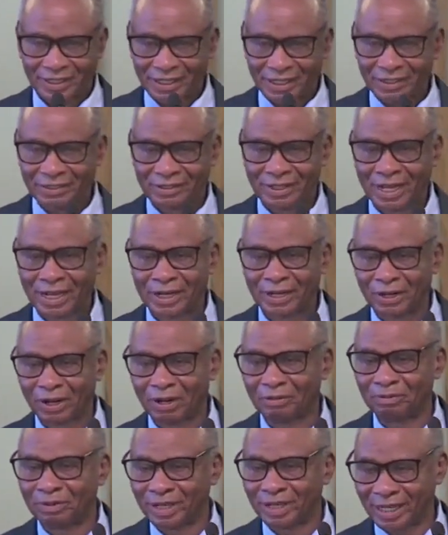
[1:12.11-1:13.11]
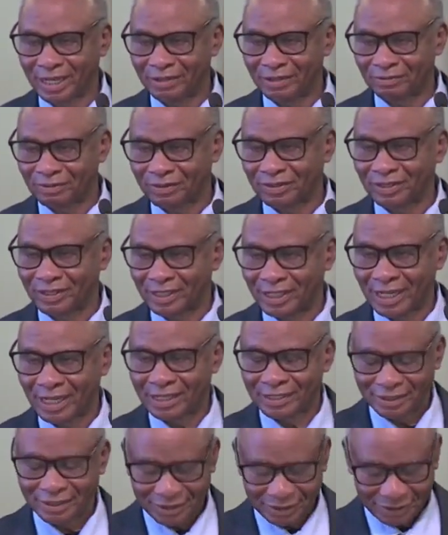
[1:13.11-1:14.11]
Stirring up the gifts that
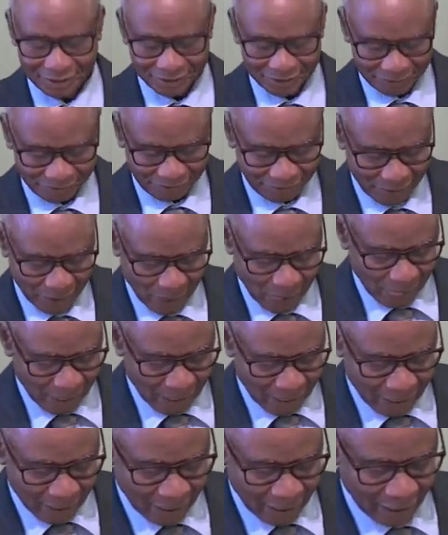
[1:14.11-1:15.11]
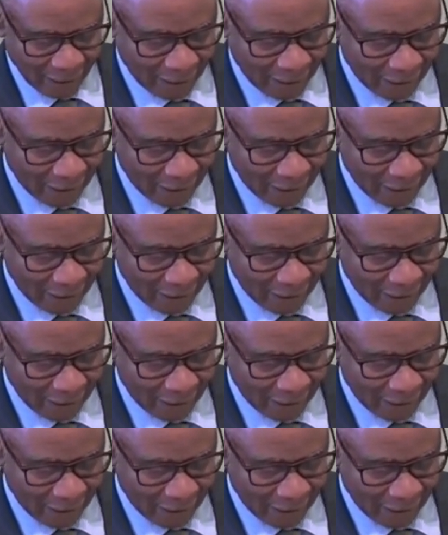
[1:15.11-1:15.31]
is in you. Uh,